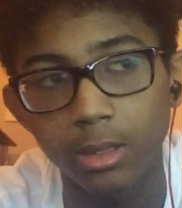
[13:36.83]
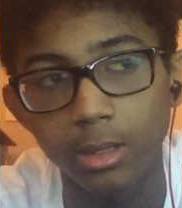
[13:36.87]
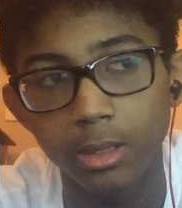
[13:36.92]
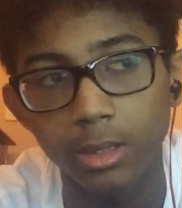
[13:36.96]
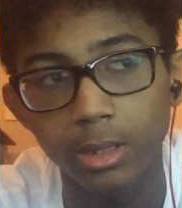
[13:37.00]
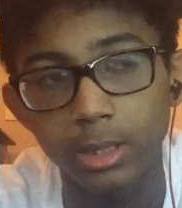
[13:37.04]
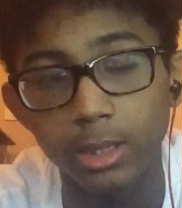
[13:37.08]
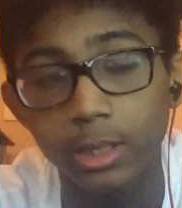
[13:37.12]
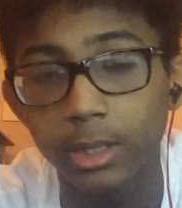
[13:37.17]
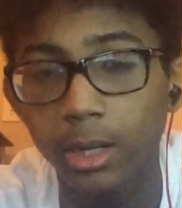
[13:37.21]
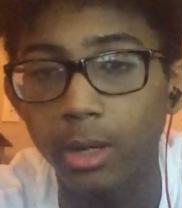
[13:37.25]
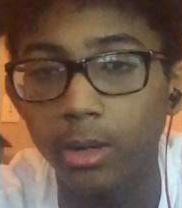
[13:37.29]

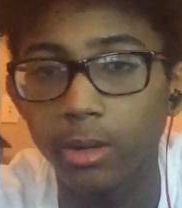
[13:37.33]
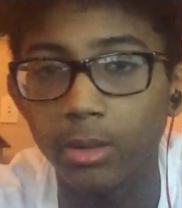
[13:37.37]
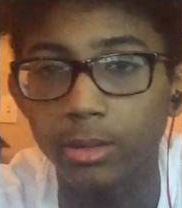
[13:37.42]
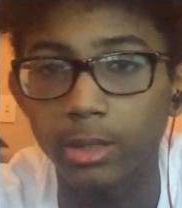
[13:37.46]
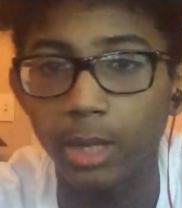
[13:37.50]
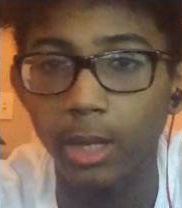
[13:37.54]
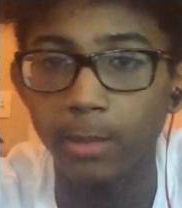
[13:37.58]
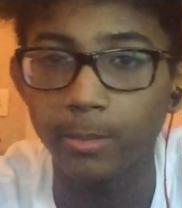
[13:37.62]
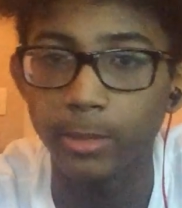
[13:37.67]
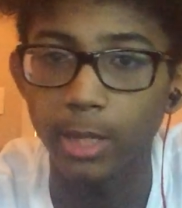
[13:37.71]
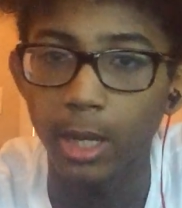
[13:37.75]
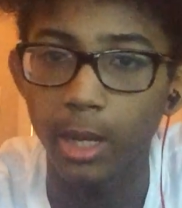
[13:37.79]

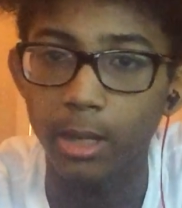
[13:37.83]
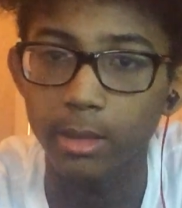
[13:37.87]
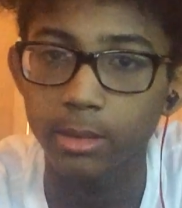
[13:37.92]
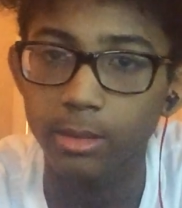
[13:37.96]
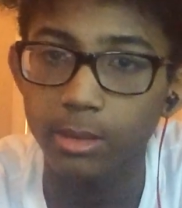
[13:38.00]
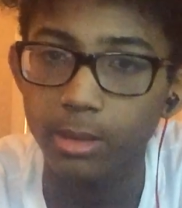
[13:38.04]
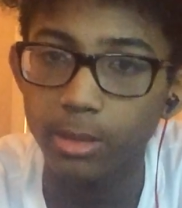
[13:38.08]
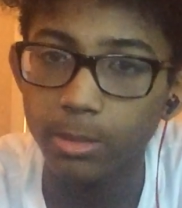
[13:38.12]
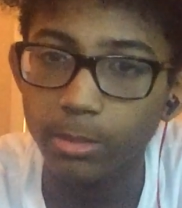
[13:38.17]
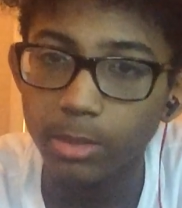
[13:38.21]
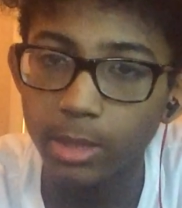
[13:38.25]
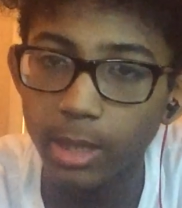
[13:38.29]
stereotyped as. You
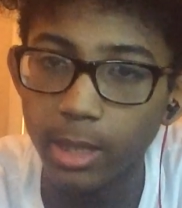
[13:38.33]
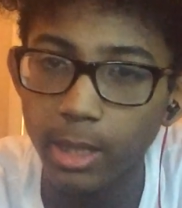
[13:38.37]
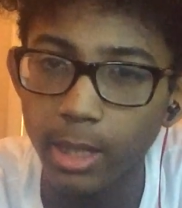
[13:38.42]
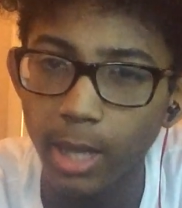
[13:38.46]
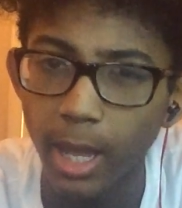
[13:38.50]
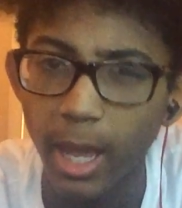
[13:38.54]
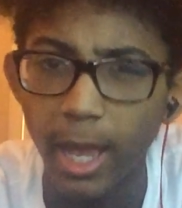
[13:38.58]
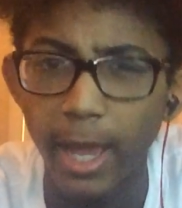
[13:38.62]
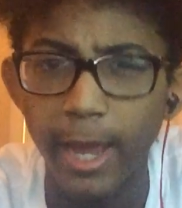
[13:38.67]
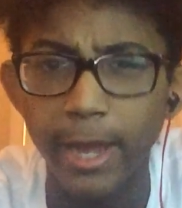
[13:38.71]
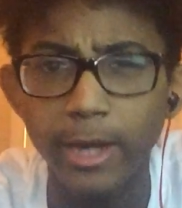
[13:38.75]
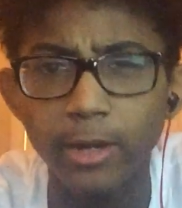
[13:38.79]
know what I'm saying?
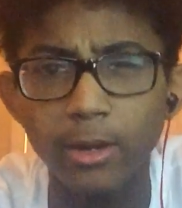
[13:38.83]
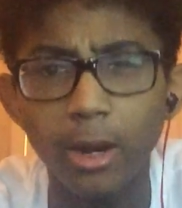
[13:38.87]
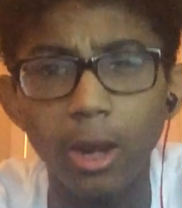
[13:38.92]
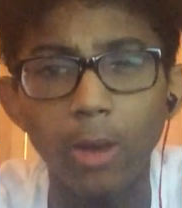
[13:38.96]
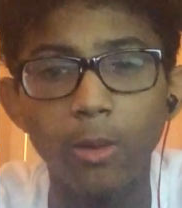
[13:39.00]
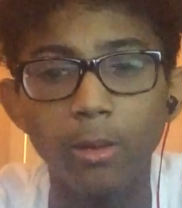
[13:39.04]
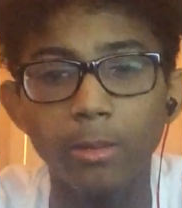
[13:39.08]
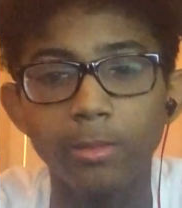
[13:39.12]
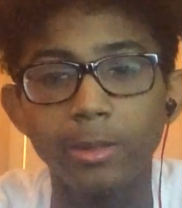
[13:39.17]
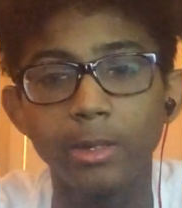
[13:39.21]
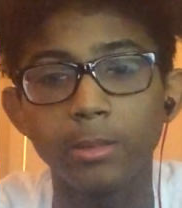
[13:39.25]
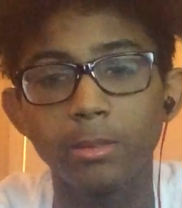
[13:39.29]
Hang around
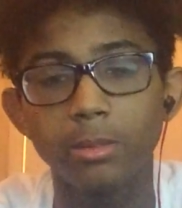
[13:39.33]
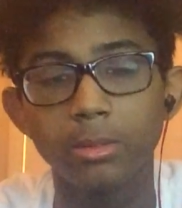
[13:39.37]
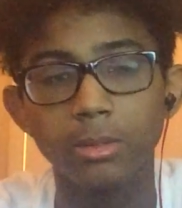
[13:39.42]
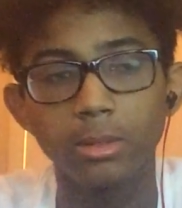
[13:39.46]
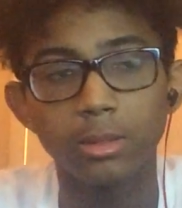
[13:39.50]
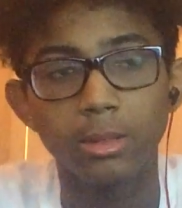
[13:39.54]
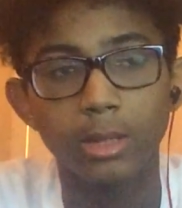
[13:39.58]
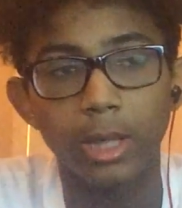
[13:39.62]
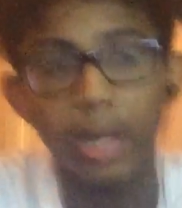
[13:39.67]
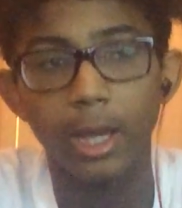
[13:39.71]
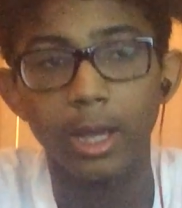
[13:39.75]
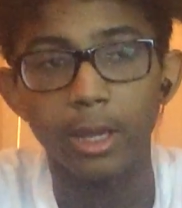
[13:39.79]
with people
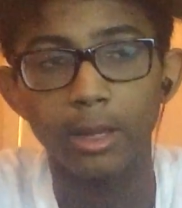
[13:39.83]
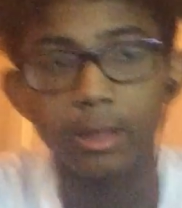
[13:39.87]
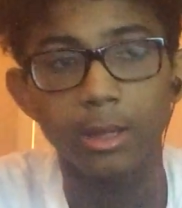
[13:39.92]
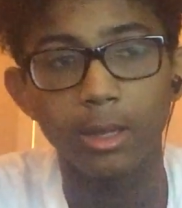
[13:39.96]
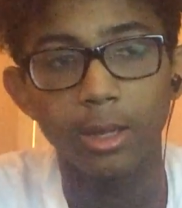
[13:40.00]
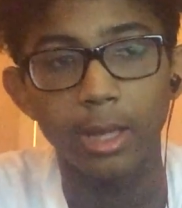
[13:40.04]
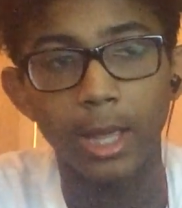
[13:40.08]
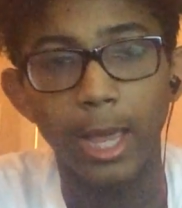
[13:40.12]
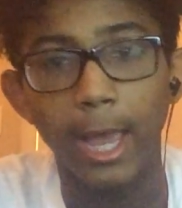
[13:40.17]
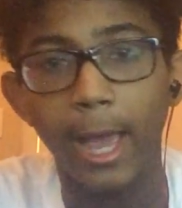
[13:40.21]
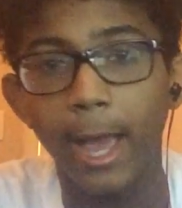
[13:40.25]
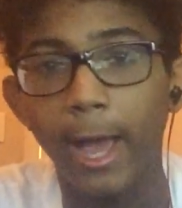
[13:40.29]
that
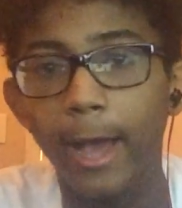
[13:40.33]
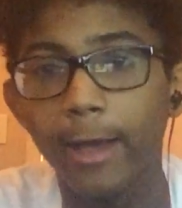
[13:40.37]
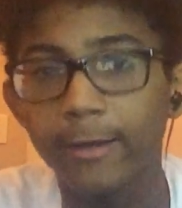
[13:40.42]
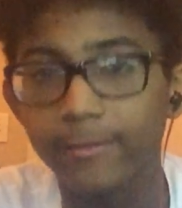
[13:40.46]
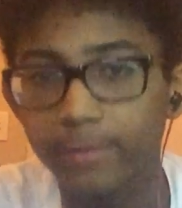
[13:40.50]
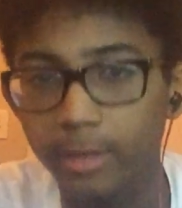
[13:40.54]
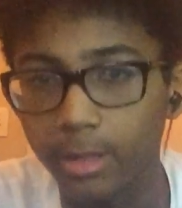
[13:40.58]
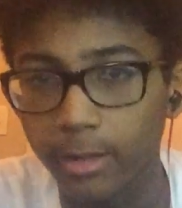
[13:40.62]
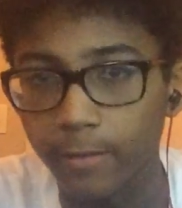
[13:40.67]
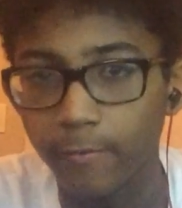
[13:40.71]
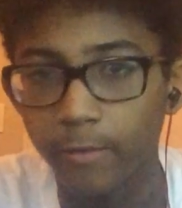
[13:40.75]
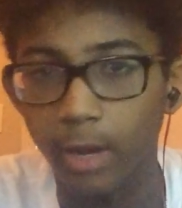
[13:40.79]
have
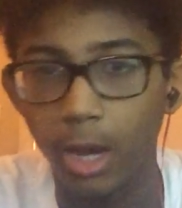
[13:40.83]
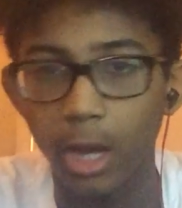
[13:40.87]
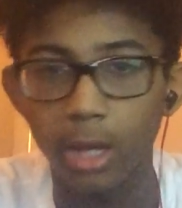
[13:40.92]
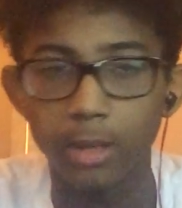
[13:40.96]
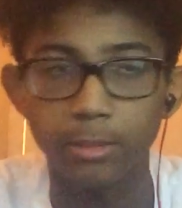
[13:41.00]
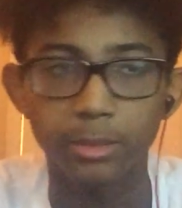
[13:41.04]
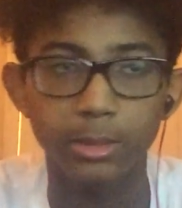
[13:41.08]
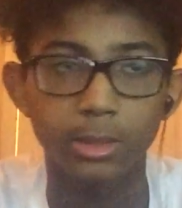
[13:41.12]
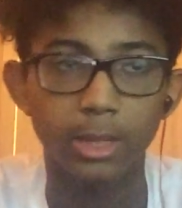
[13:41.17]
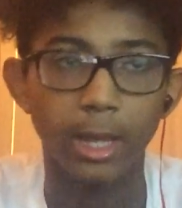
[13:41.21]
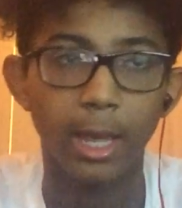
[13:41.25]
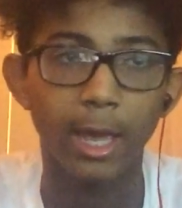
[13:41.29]
good
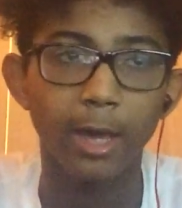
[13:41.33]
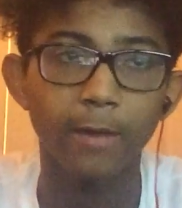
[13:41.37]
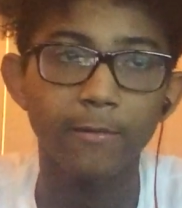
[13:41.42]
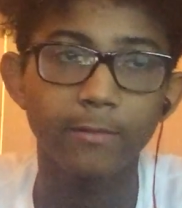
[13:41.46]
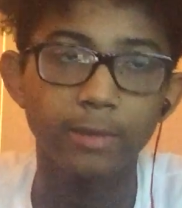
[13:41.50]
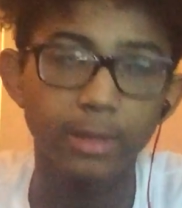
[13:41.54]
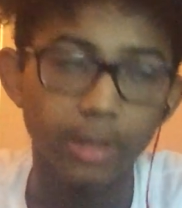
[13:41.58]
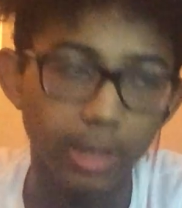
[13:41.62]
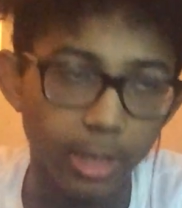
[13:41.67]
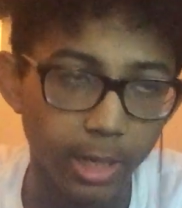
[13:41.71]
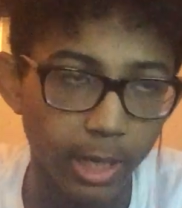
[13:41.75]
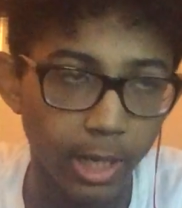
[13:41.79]
vibes, have
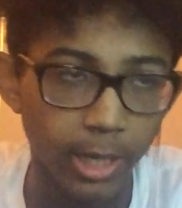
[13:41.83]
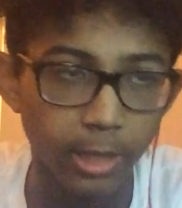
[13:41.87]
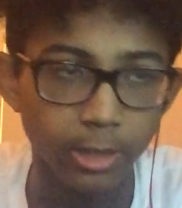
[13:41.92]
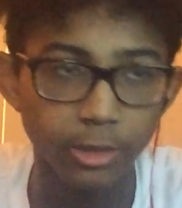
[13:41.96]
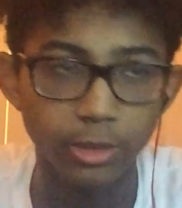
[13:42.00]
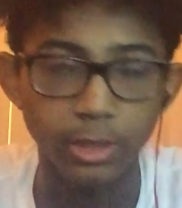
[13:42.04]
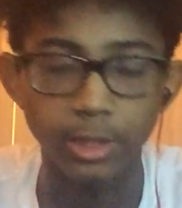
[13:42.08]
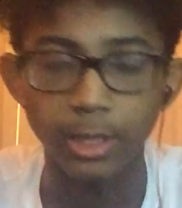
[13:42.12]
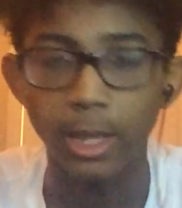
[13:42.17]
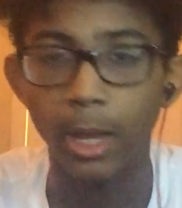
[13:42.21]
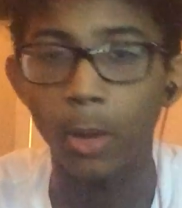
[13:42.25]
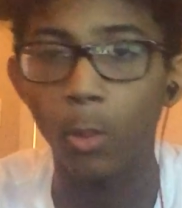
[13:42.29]
good
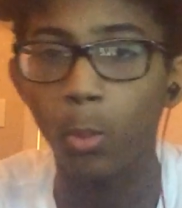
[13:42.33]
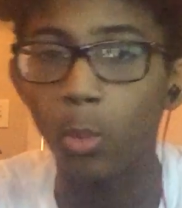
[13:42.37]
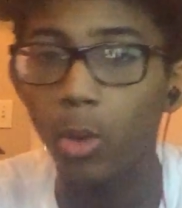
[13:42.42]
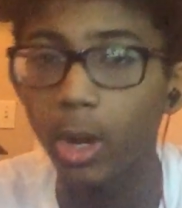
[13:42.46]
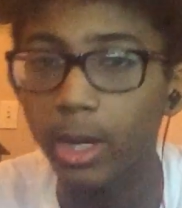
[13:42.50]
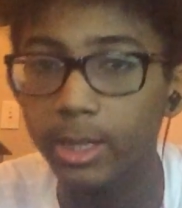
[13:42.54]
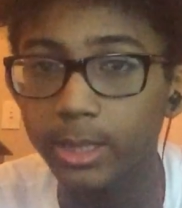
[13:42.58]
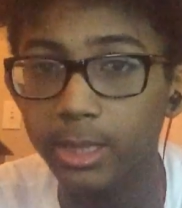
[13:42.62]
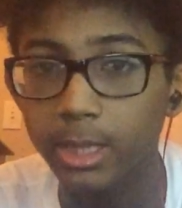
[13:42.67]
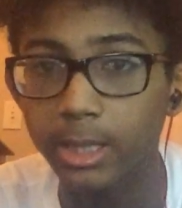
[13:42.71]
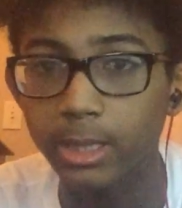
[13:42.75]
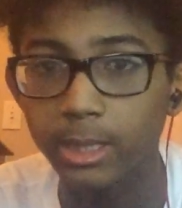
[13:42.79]
energy, that
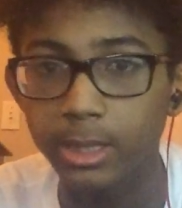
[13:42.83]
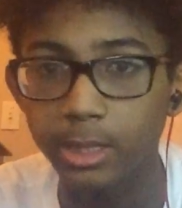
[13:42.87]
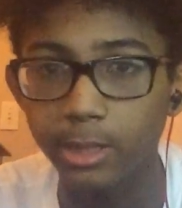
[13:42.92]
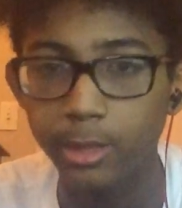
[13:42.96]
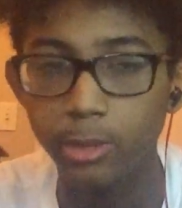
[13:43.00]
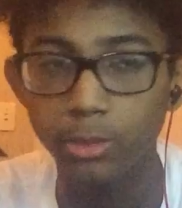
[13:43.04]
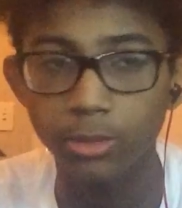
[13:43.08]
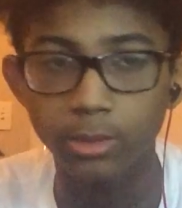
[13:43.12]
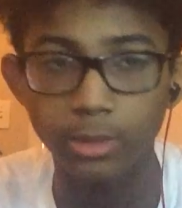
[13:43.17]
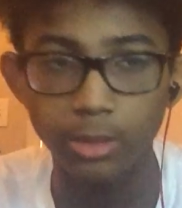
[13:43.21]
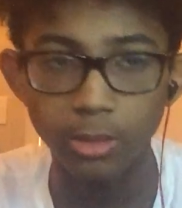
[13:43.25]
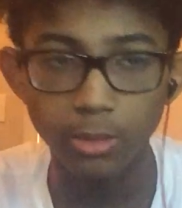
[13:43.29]
wants to see
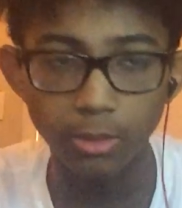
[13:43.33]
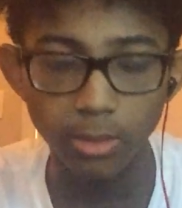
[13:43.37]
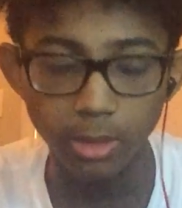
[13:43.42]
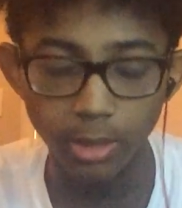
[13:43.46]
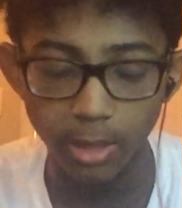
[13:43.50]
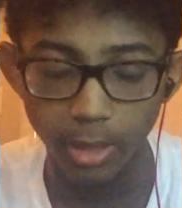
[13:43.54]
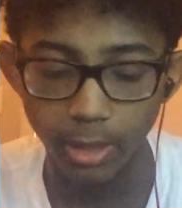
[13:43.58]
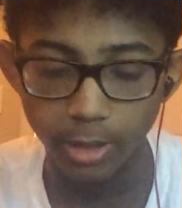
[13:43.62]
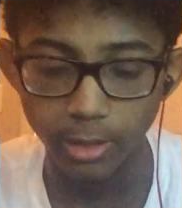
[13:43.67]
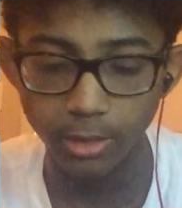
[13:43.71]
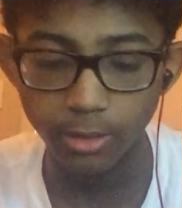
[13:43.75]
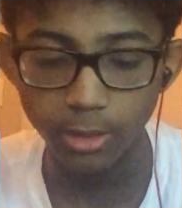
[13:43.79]
you do
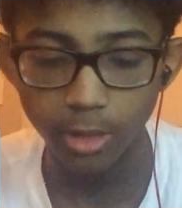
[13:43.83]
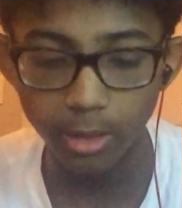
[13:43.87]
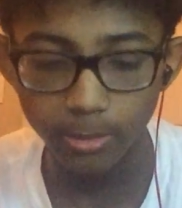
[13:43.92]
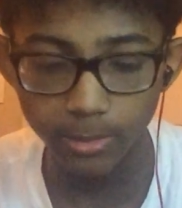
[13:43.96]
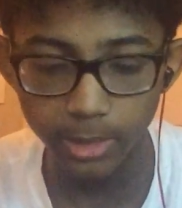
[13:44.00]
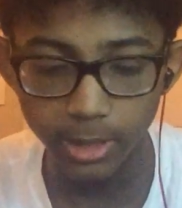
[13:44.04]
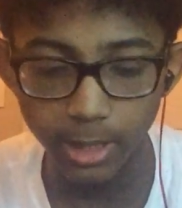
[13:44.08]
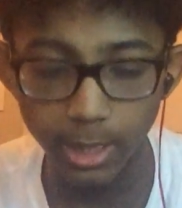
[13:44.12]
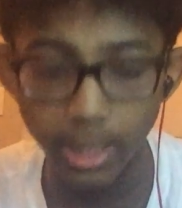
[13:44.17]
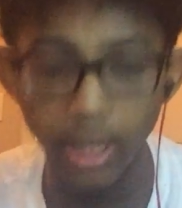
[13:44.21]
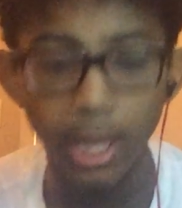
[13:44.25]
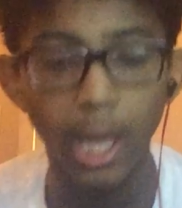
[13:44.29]
good. You know what I'm
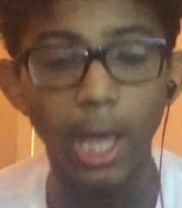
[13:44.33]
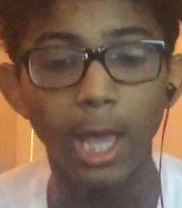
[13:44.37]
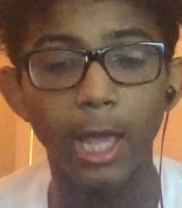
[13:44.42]
saying?